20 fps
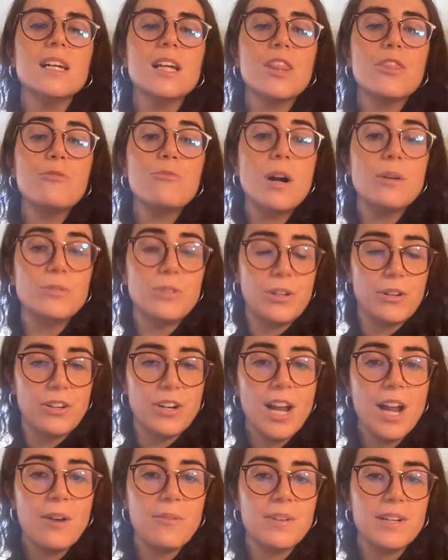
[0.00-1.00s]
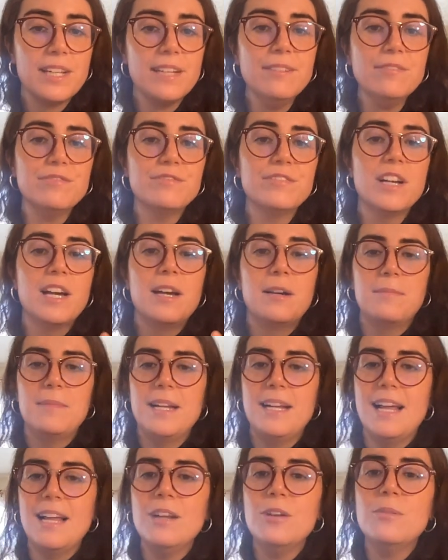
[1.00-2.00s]
Throughout her narrative,
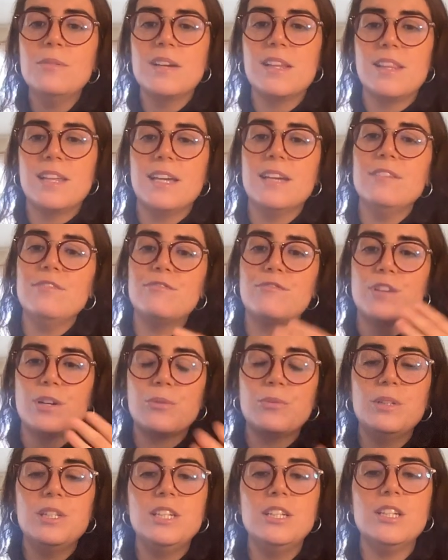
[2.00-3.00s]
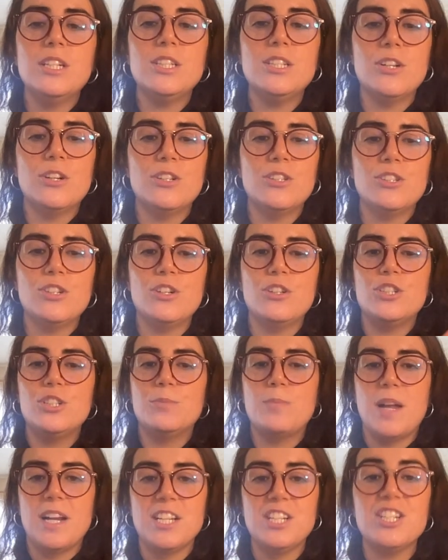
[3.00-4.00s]
Bela-Lobedde frequently asserts her
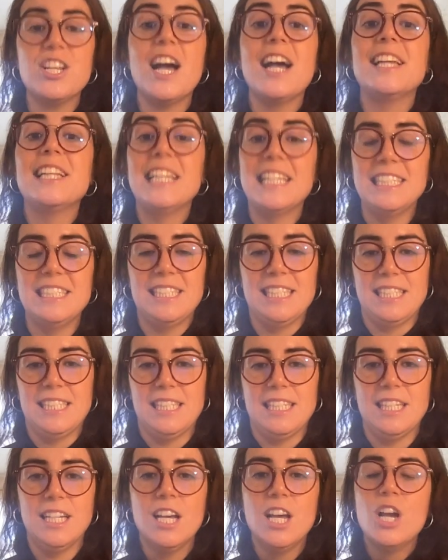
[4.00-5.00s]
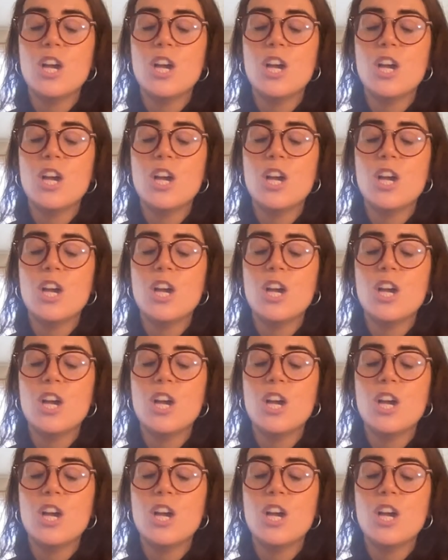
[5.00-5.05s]
Spanish identity,